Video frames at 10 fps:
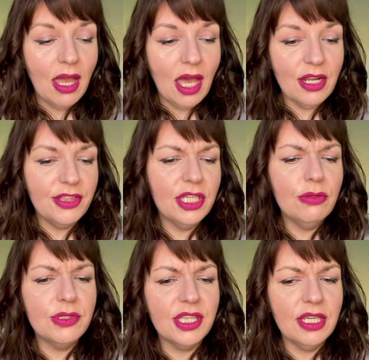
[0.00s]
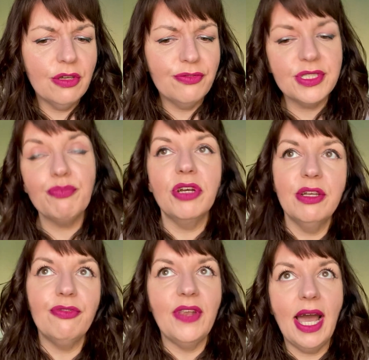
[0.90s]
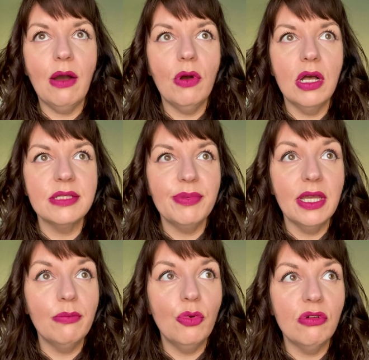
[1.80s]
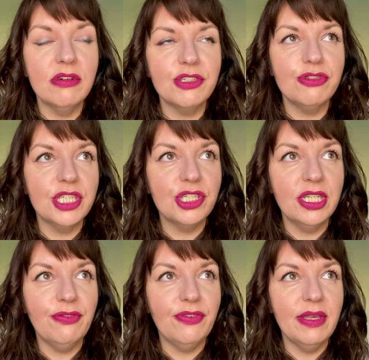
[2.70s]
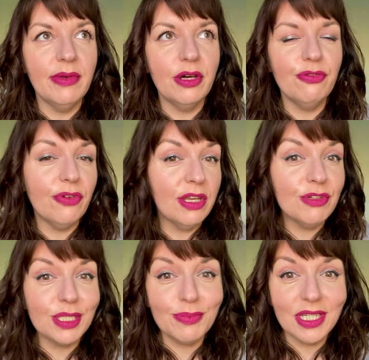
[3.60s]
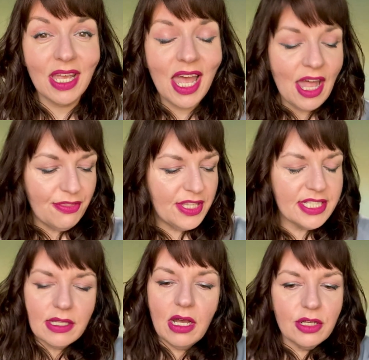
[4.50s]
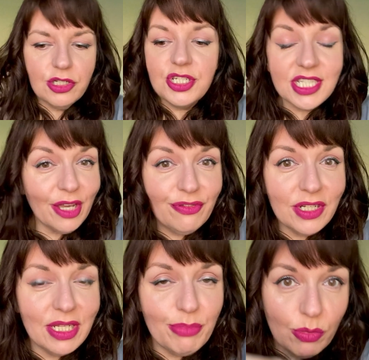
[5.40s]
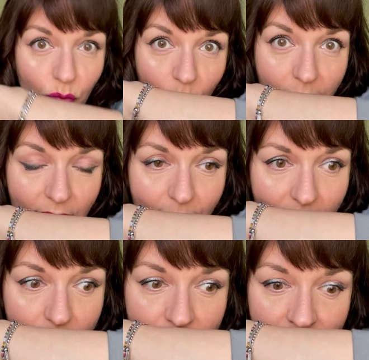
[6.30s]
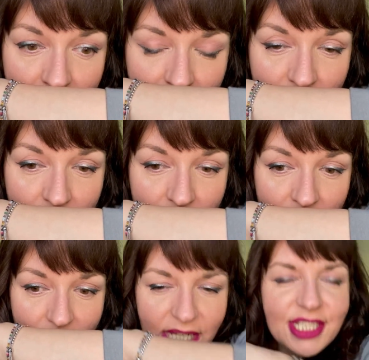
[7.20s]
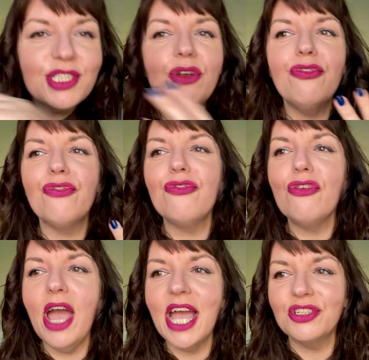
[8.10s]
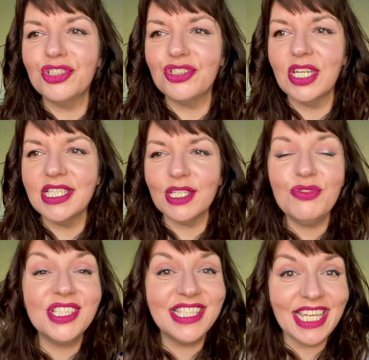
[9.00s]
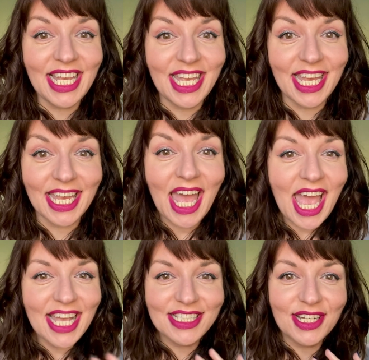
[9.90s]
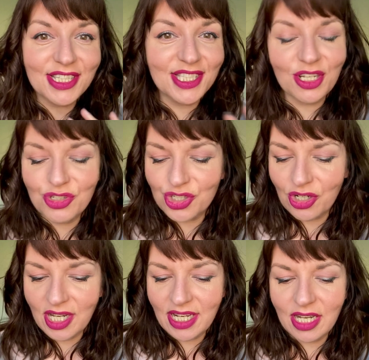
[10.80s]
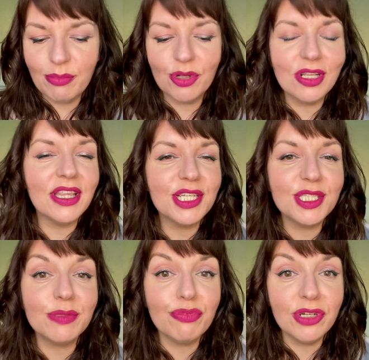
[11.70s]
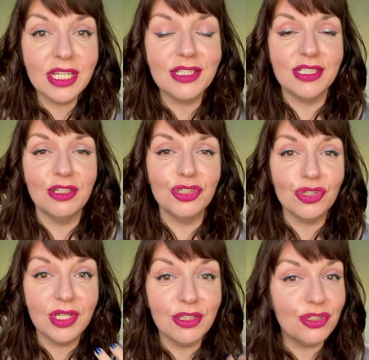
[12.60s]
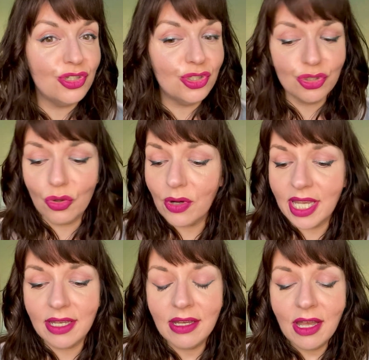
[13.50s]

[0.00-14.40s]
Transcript: And I think you would think of spring flower as being more a traditionally female fragrance, but this could definitely be worn by a man. It's so fresh, it's so zingy. It's like sunshine in a bottle, that spring sunshine, the joy